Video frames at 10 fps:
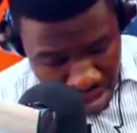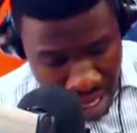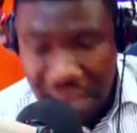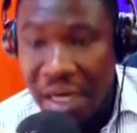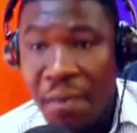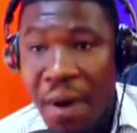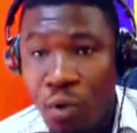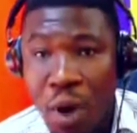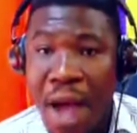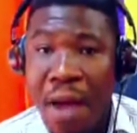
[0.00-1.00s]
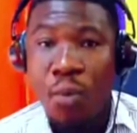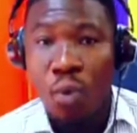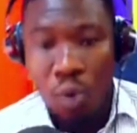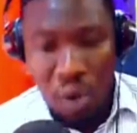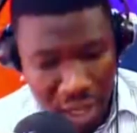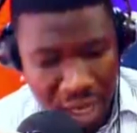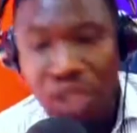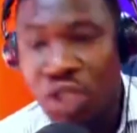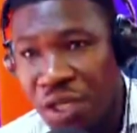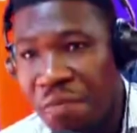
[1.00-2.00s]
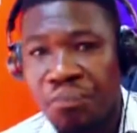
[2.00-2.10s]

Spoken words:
adie ba kwa bible echiri